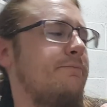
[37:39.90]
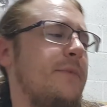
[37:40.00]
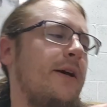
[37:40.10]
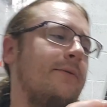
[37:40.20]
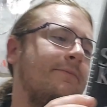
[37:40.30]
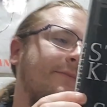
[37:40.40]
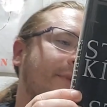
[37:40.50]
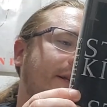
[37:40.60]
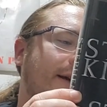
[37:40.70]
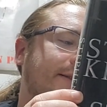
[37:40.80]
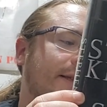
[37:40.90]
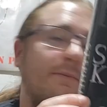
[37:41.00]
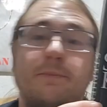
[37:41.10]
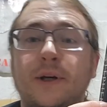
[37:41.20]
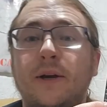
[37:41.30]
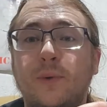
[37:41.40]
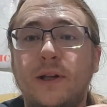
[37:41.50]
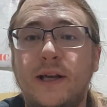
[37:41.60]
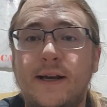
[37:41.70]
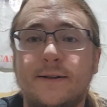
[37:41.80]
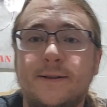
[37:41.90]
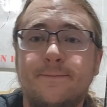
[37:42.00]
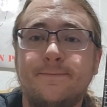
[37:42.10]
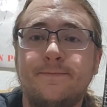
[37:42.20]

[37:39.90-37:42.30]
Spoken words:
No, it doesn't, but it really is.